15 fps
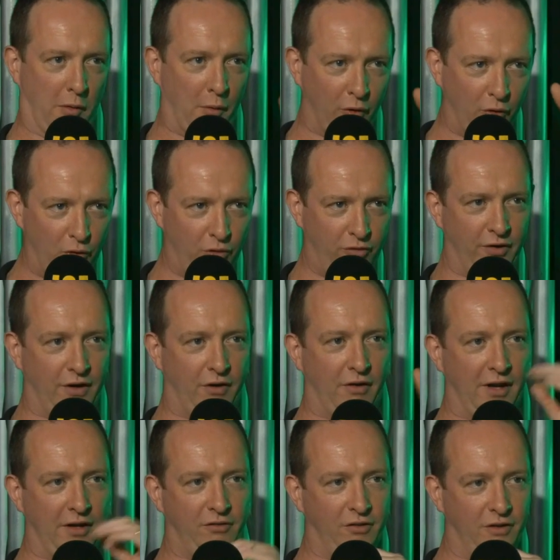among your
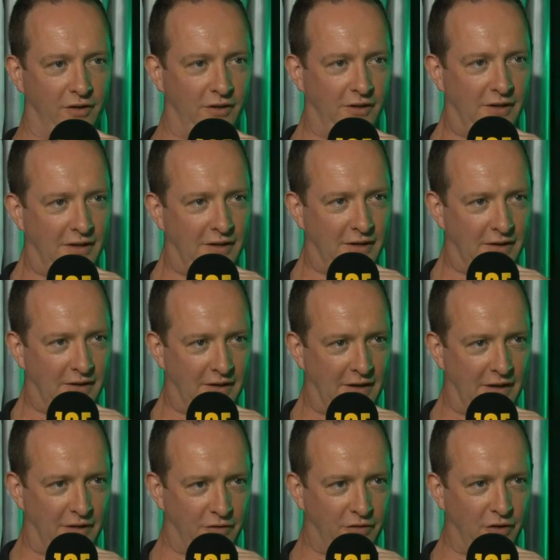generation. It's huge.
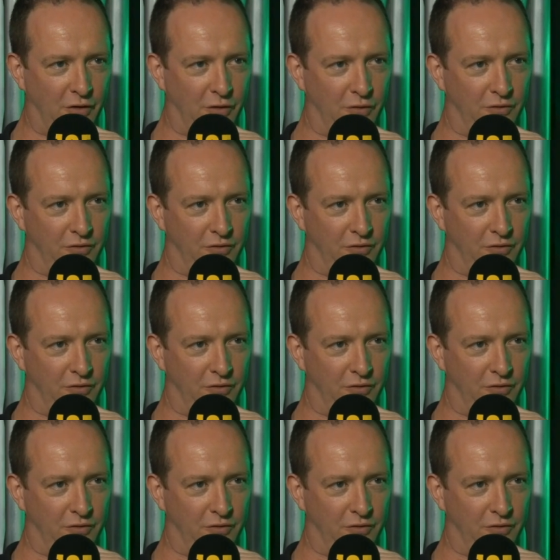It's like huge.